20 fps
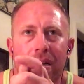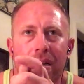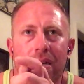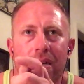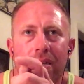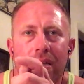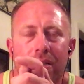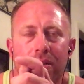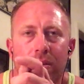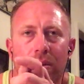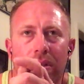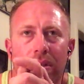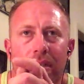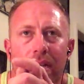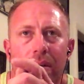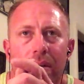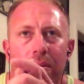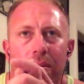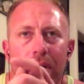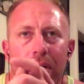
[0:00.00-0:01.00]
It's like, it doesn't
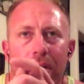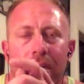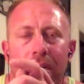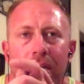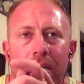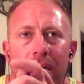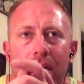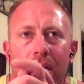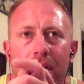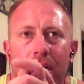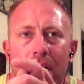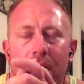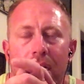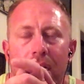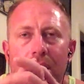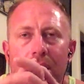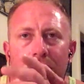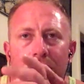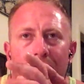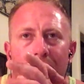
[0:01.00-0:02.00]
work that way.
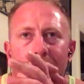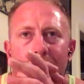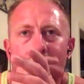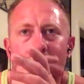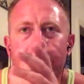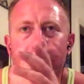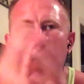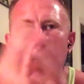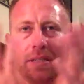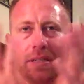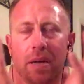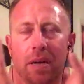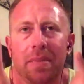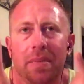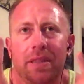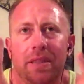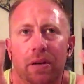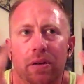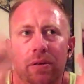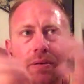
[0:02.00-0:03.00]
And I'm glad that, because
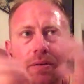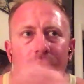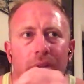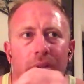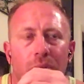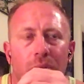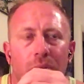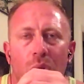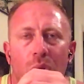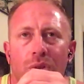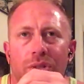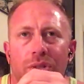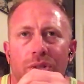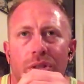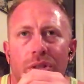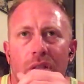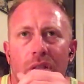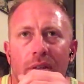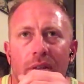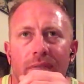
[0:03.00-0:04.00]
they're
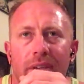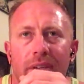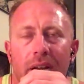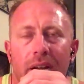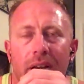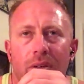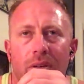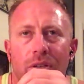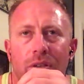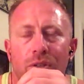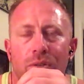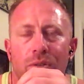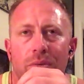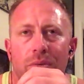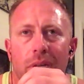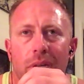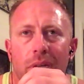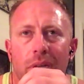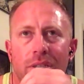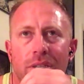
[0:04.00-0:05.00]
larger than life
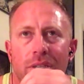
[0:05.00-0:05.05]
characters.